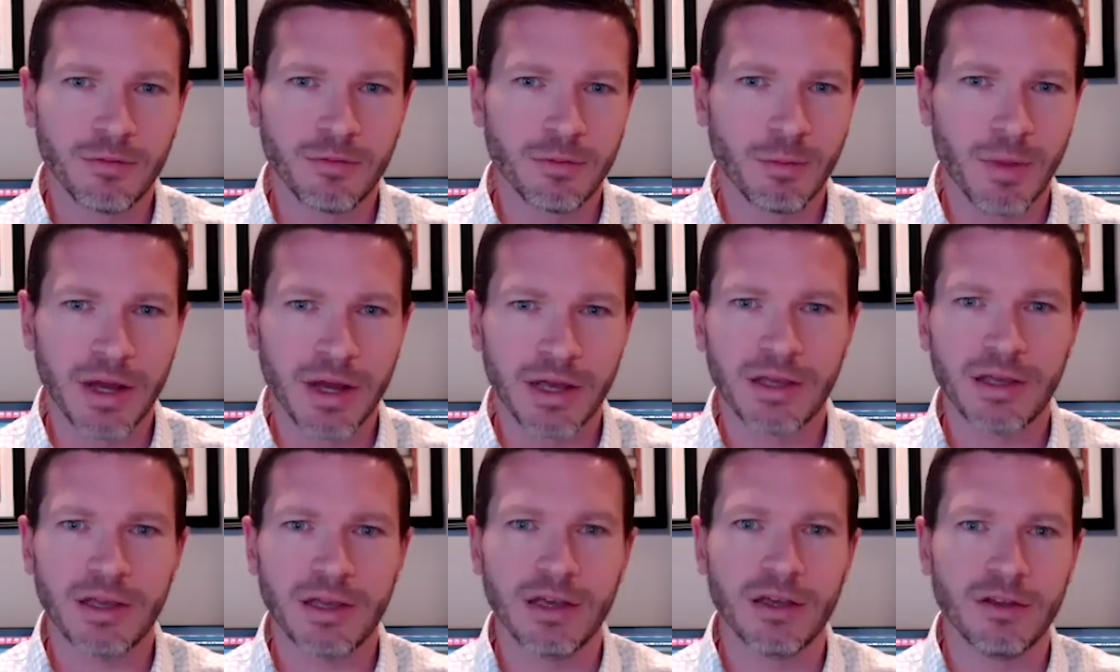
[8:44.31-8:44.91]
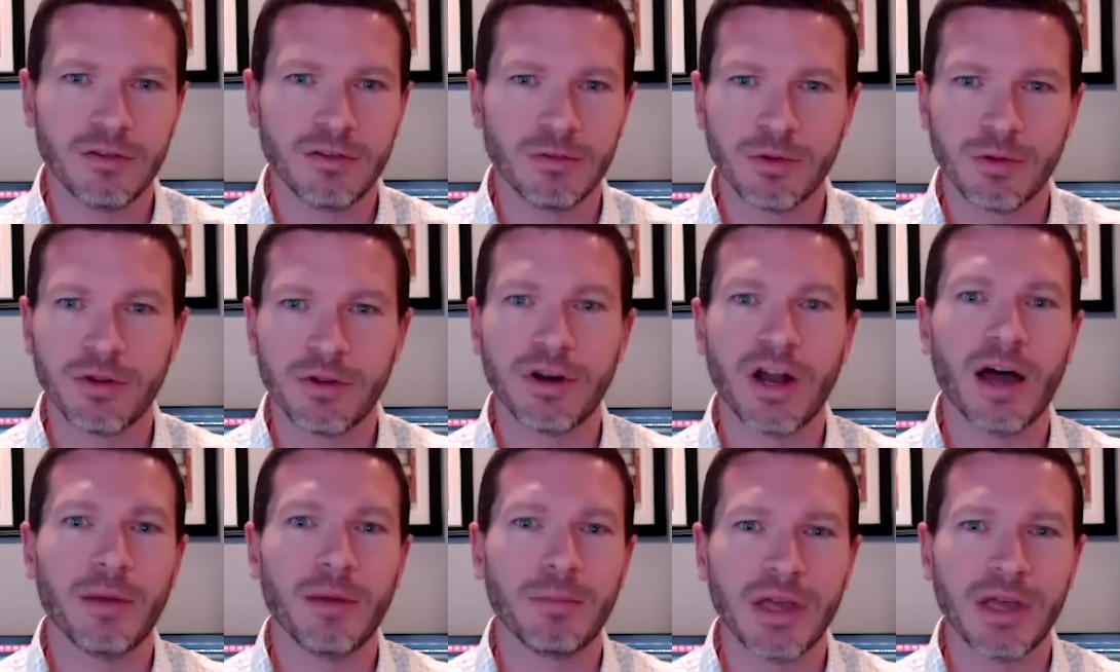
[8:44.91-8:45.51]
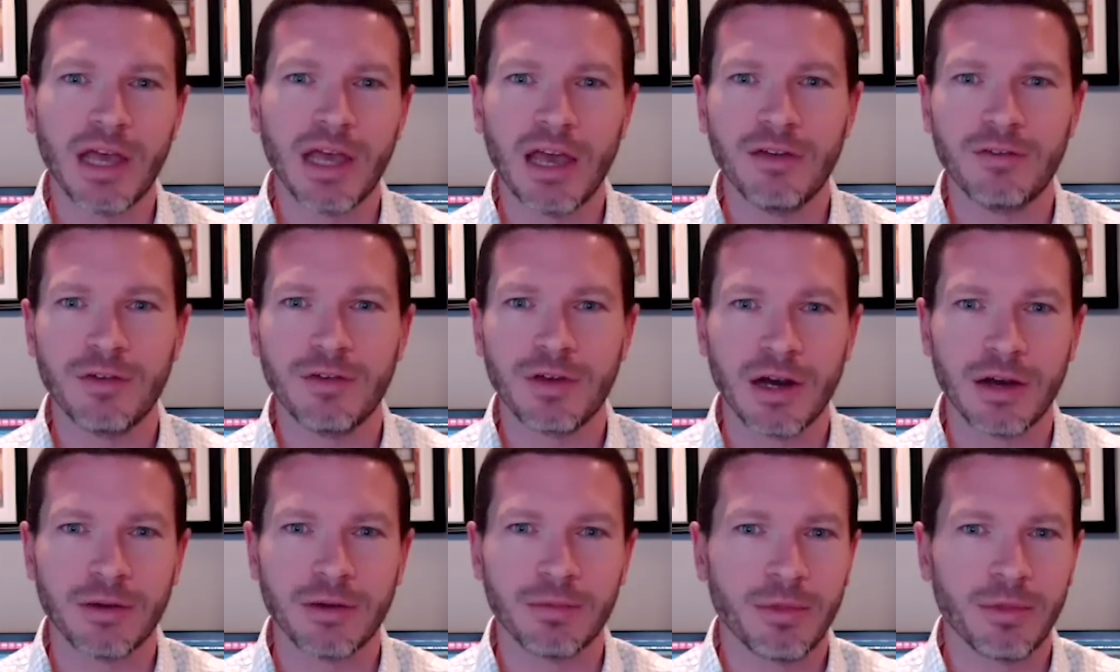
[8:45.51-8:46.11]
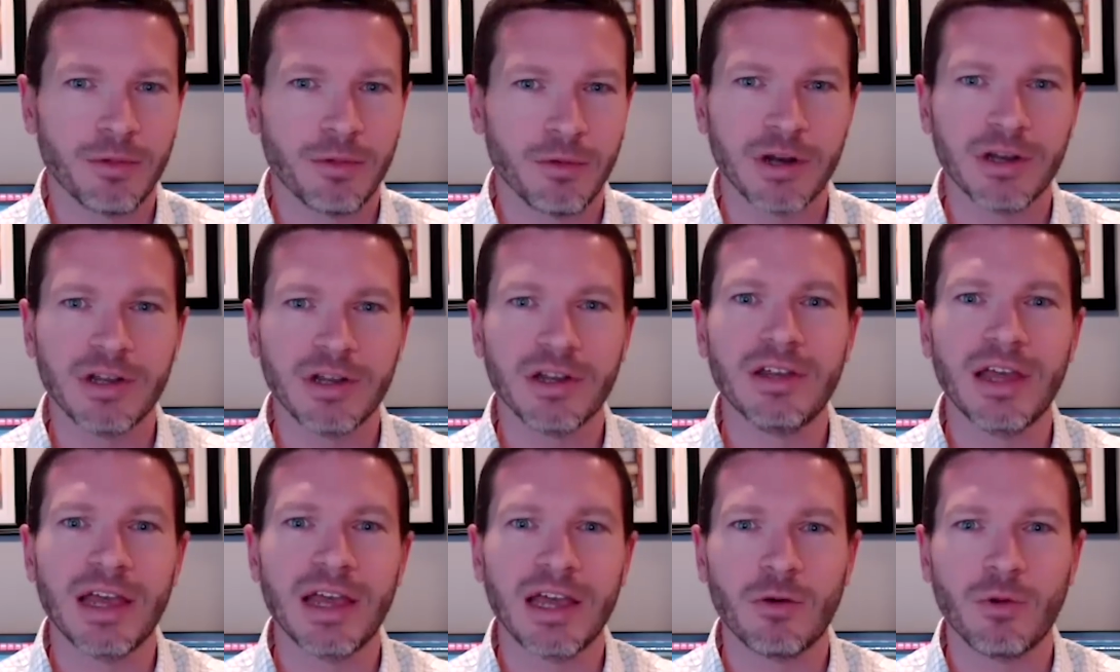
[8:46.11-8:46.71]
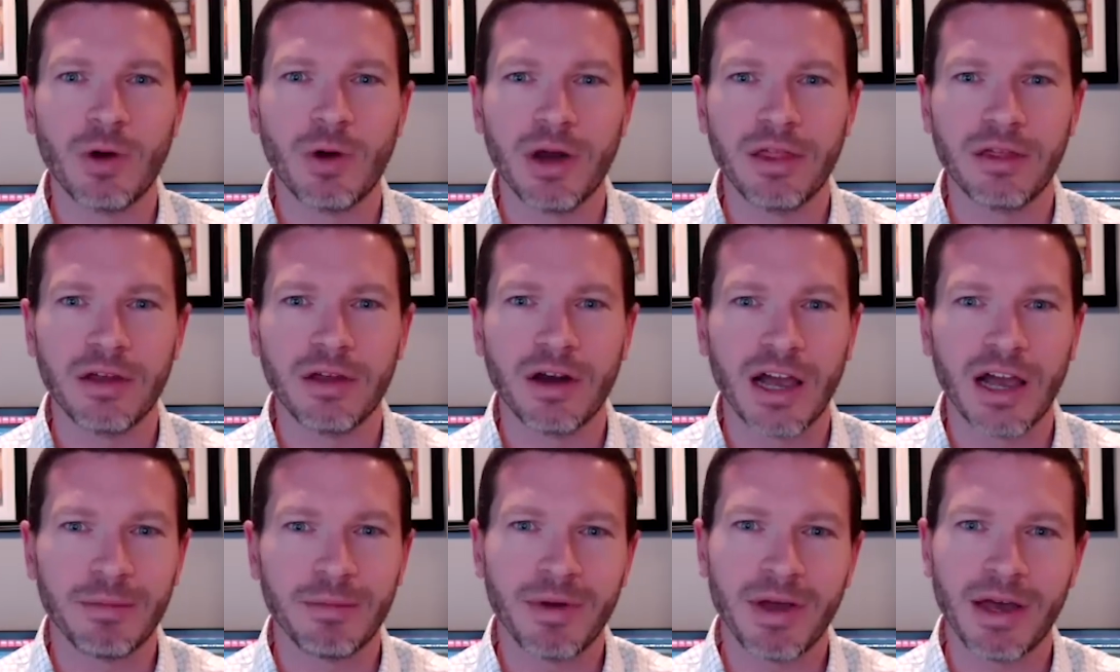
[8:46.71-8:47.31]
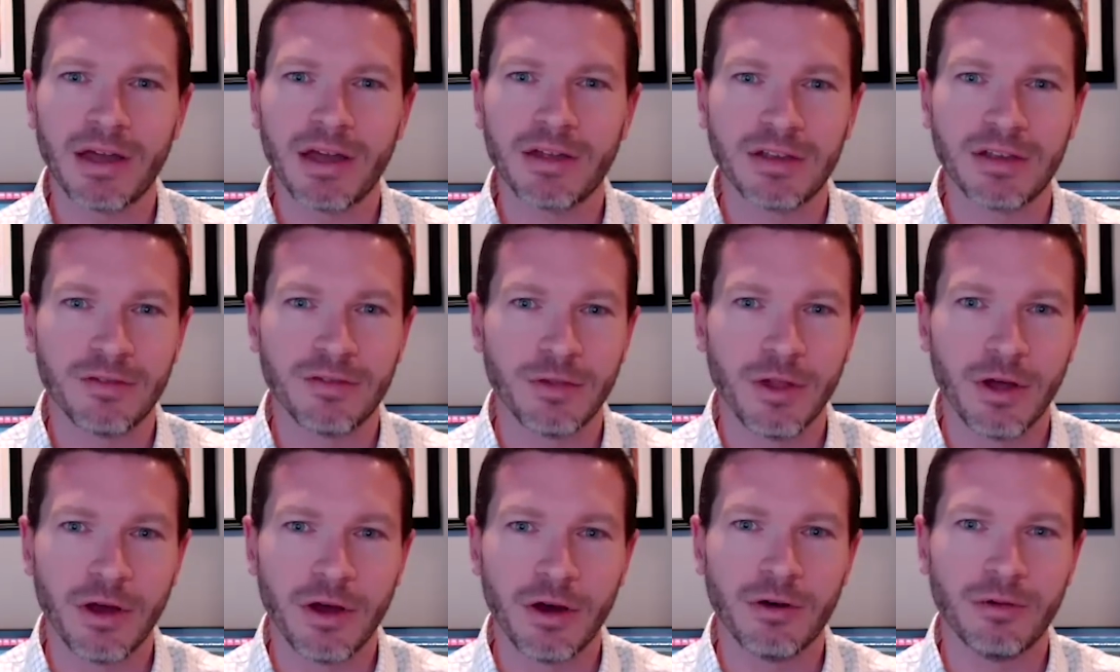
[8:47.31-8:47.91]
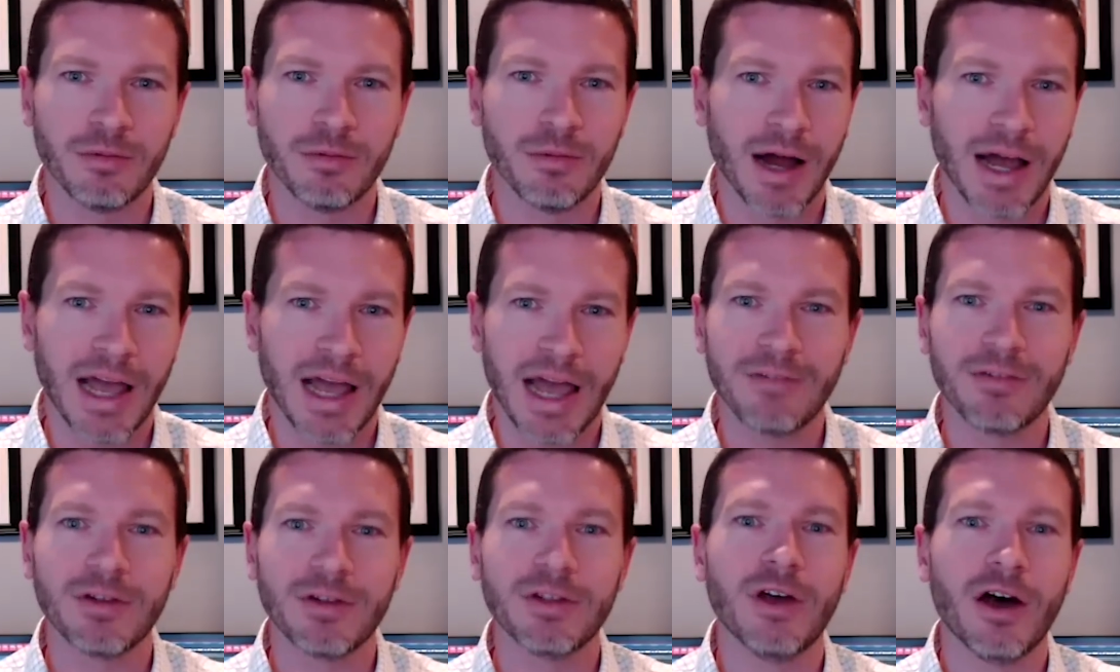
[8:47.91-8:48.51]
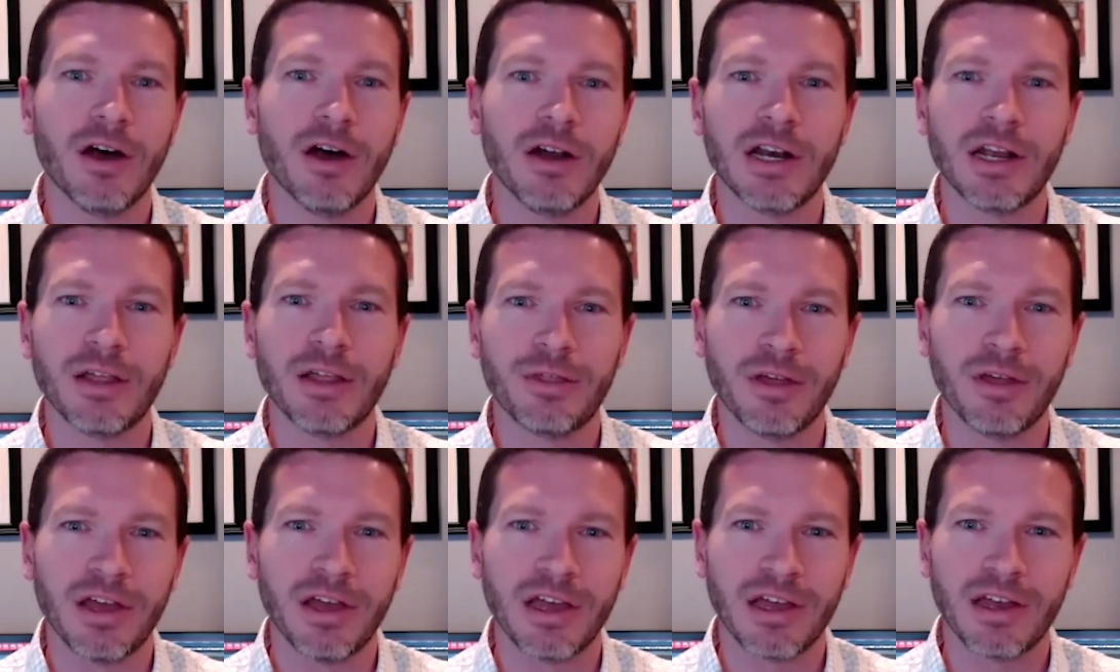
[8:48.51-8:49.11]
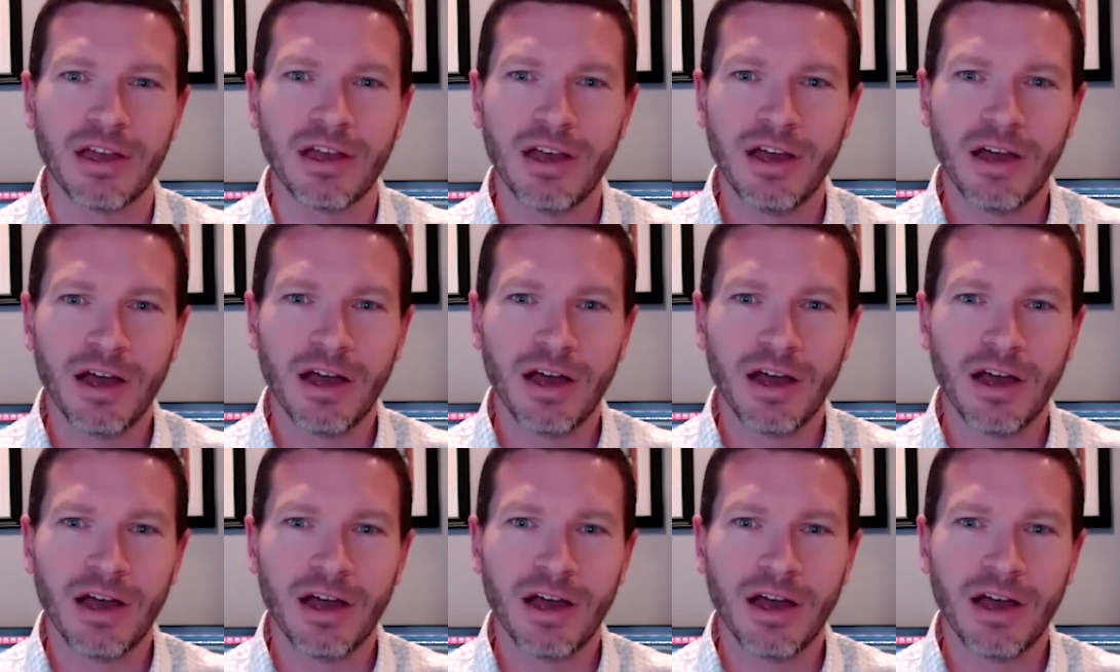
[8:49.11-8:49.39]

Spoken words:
my kids when they're not behaving. I threaten to take away the iPads, even though I haven't done anything.